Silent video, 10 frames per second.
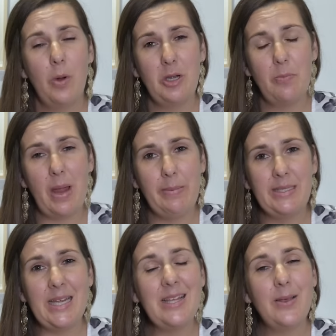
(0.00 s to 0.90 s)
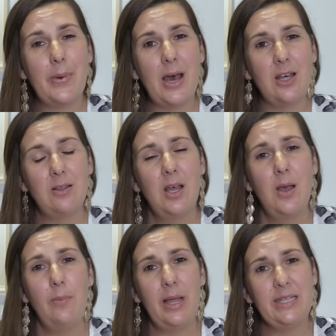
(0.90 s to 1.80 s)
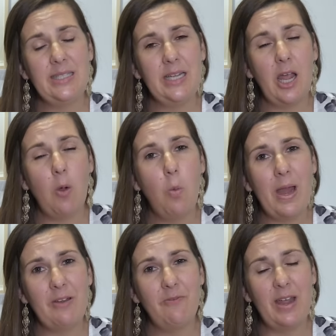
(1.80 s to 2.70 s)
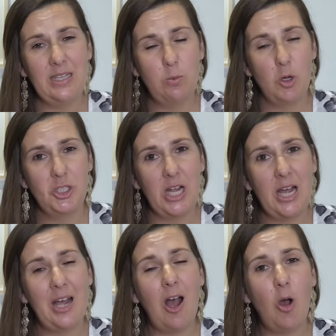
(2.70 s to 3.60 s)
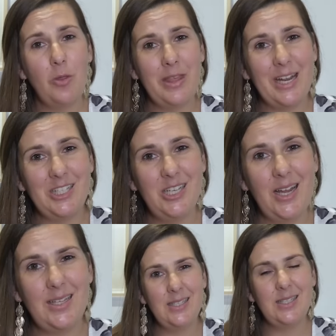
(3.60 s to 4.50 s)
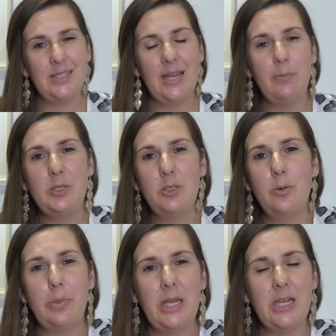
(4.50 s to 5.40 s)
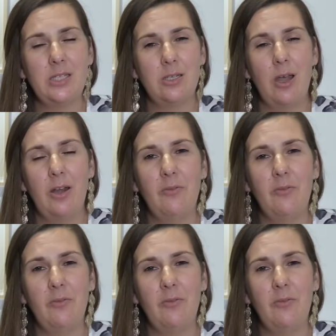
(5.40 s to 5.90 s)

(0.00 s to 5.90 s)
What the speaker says: when your baby's in the bath, placing a wet face washer on their chest seems to appear to kind